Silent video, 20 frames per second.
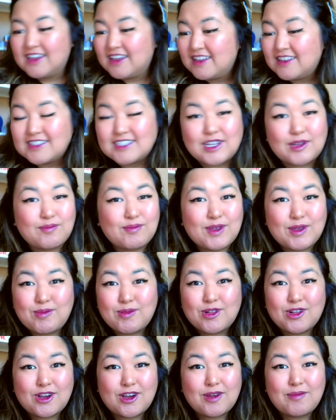Some
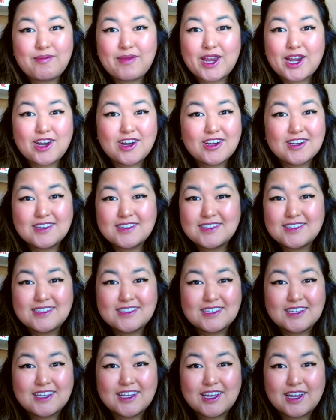people are
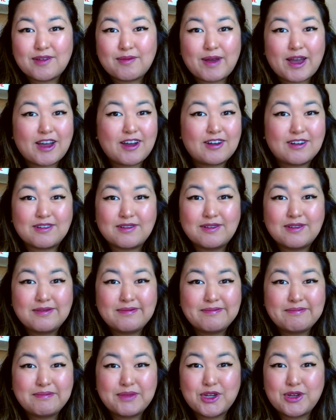embarrassed about
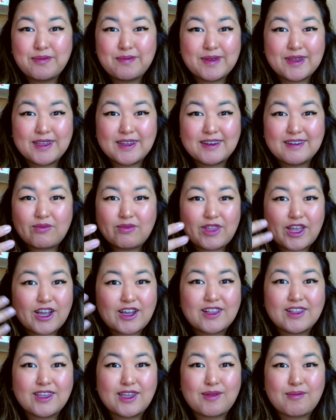poop in.
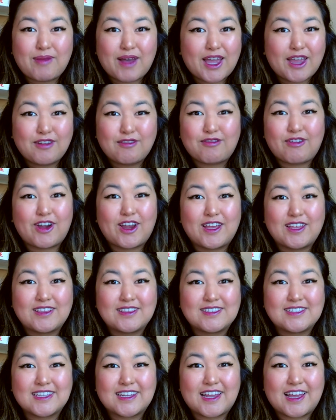Luckily, my
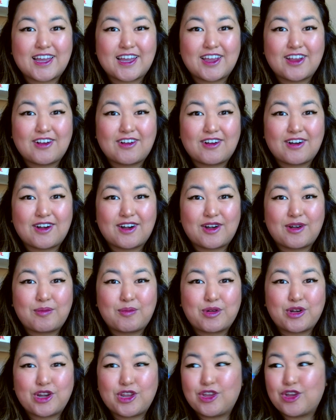friends and I are
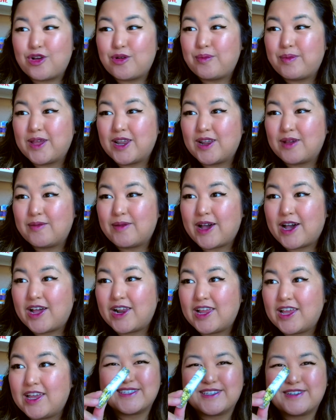pretty open about
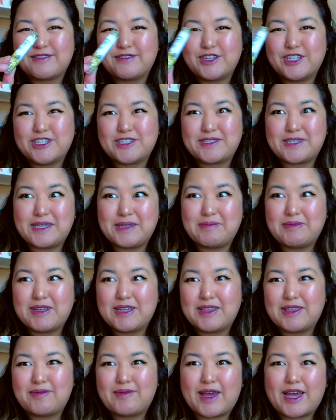it, so we just keep it
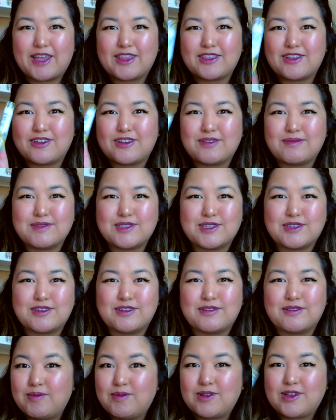in the bathroom
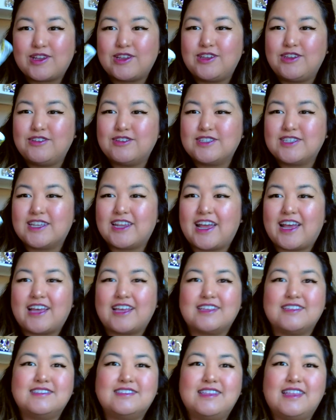so we can use it
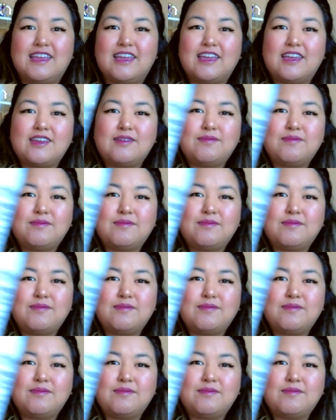as they